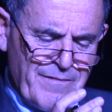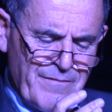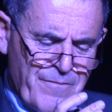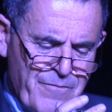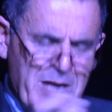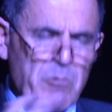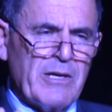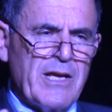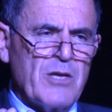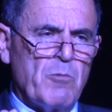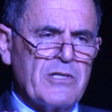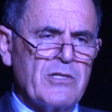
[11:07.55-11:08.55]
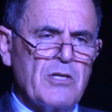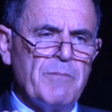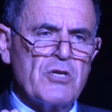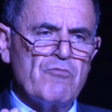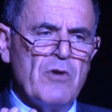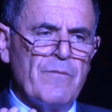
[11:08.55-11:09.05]
frequently there wasn't too
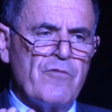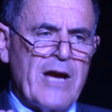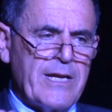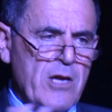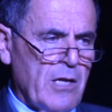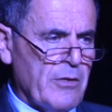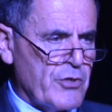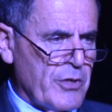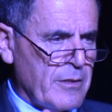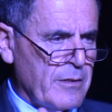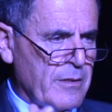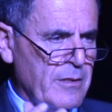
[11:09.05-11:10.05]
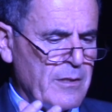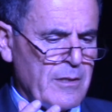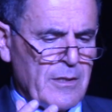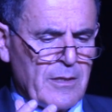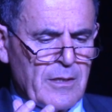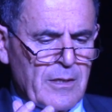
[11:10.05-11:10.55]
much room for ideology.
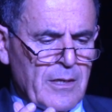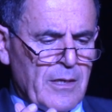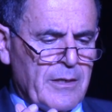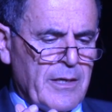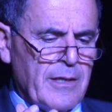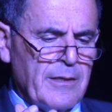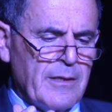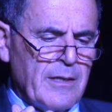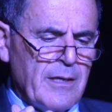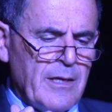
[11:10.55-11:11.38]
Okay,